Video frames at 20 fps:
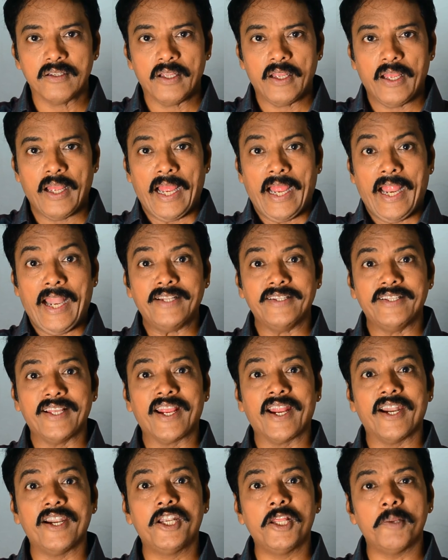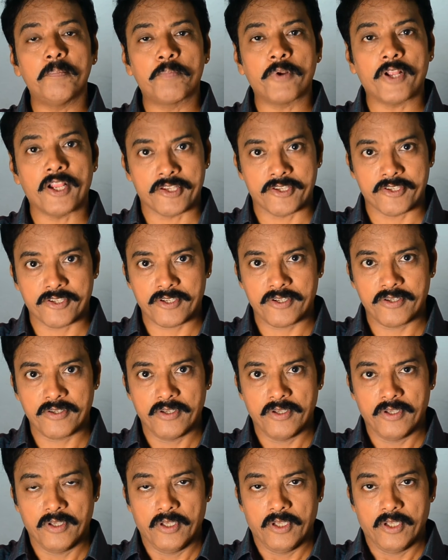and they get depressed.
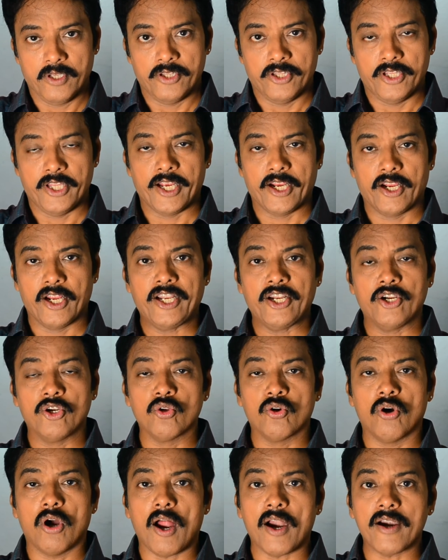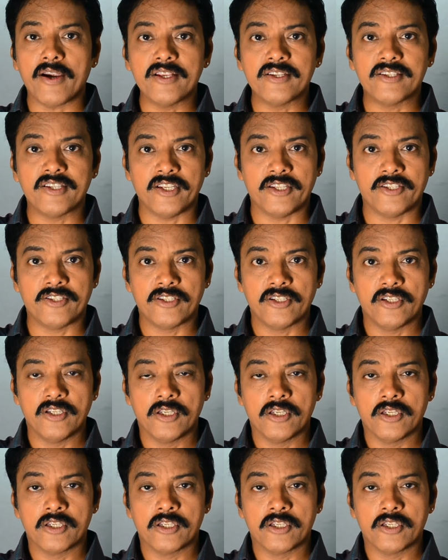They get into heart disease.